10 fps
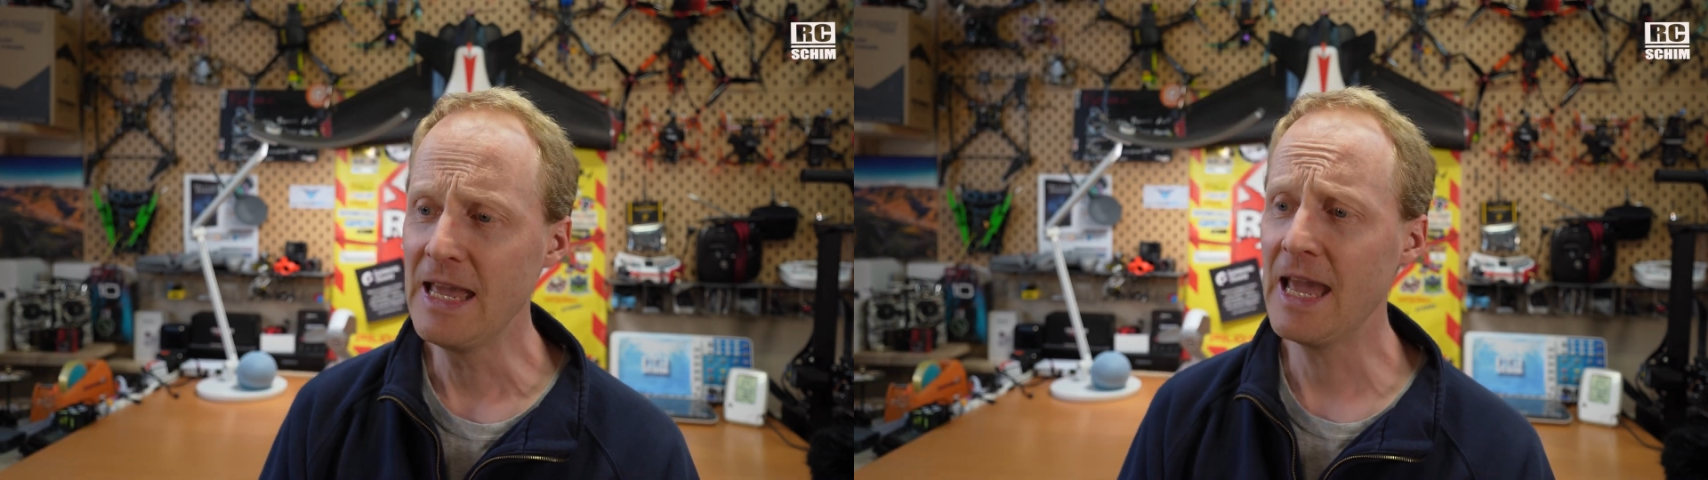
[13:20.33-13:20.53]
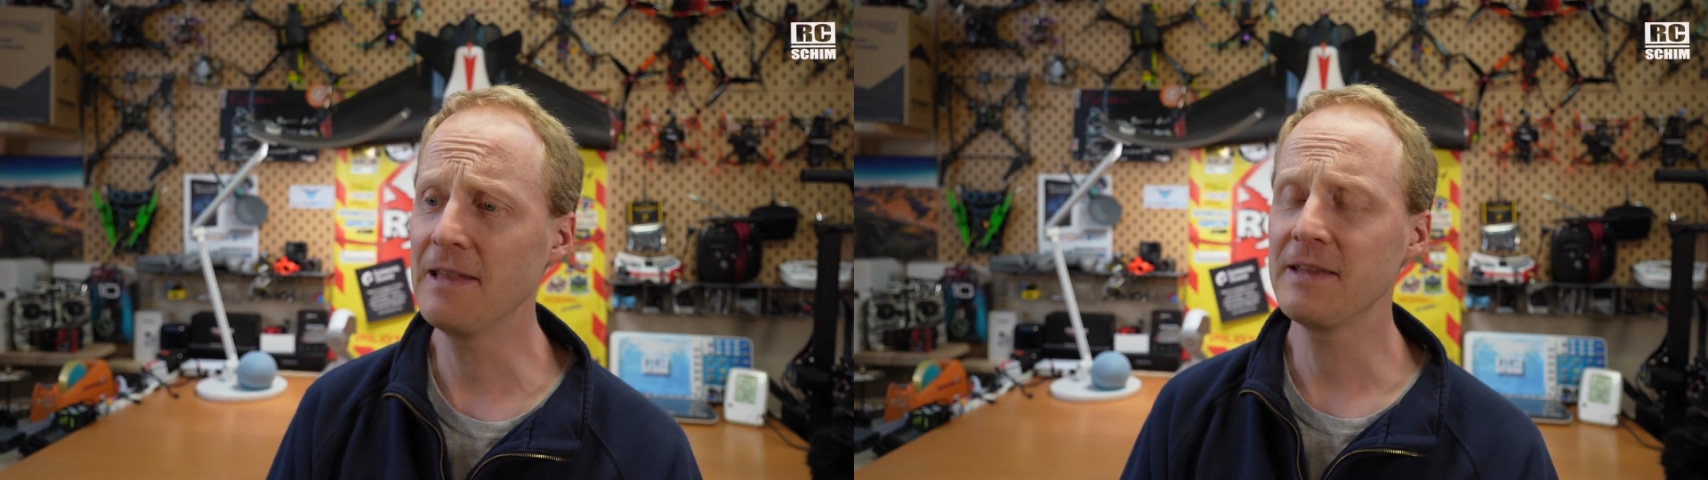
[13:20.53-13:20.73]

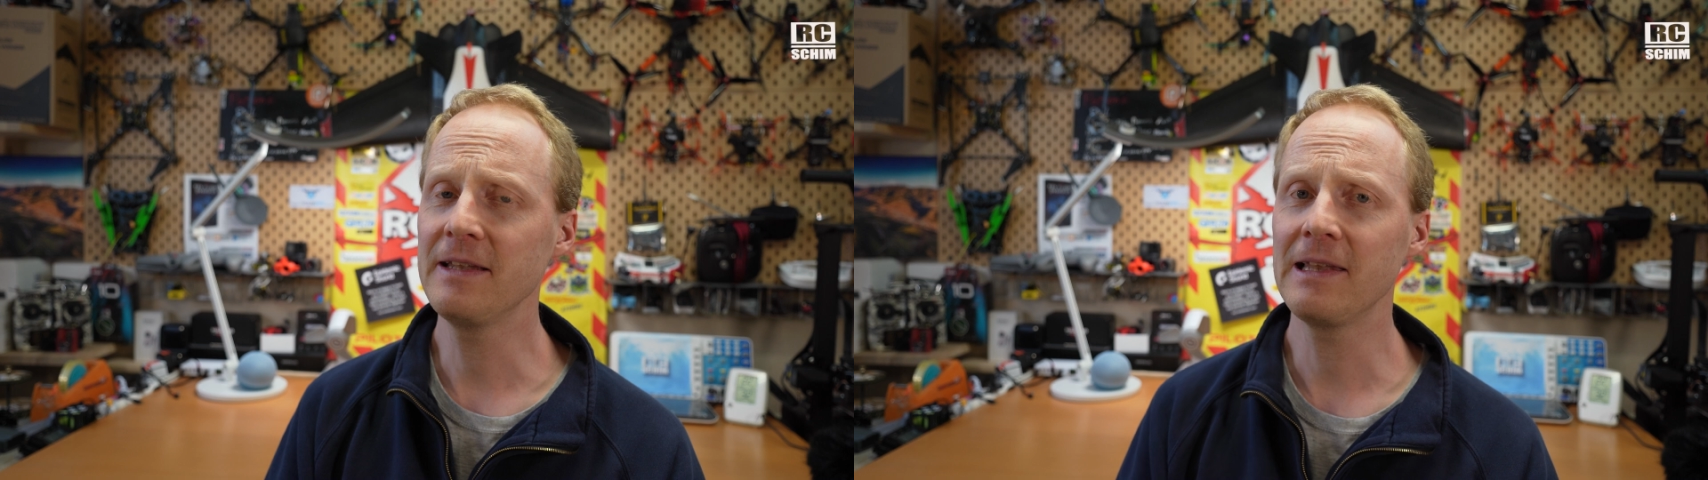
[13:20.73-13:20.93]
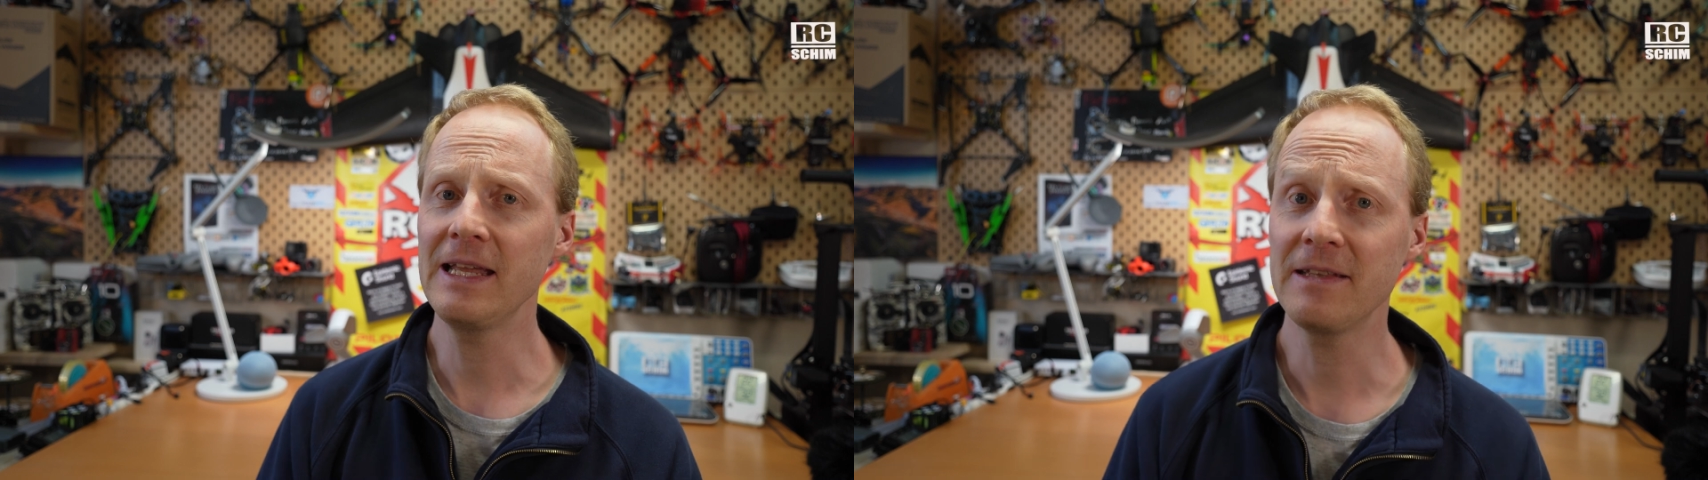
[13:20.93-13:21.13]
And
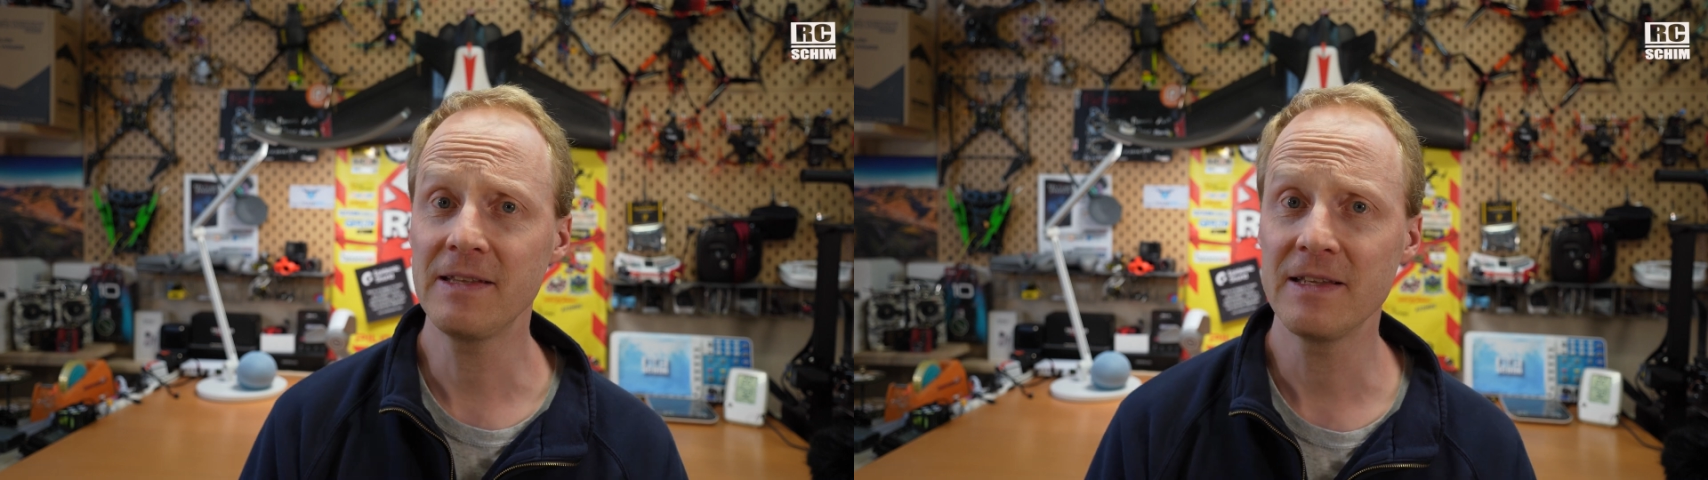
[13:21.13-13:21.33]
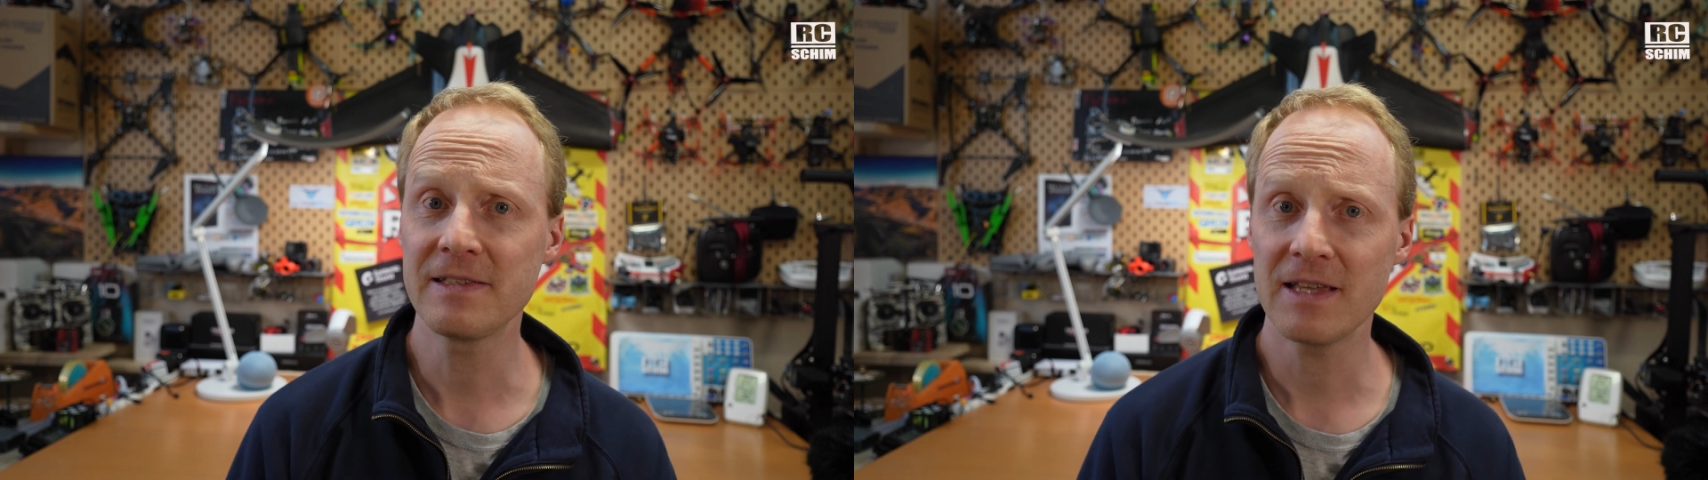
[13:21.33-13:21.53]
in later
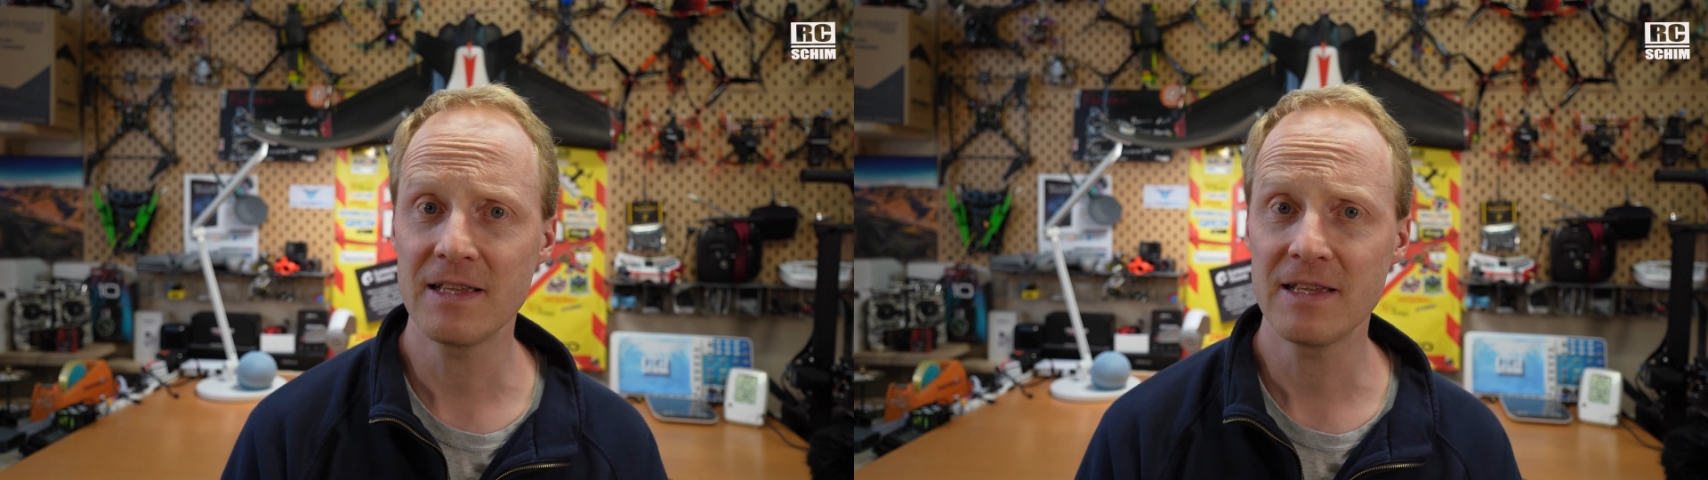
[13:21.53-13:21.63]
tests,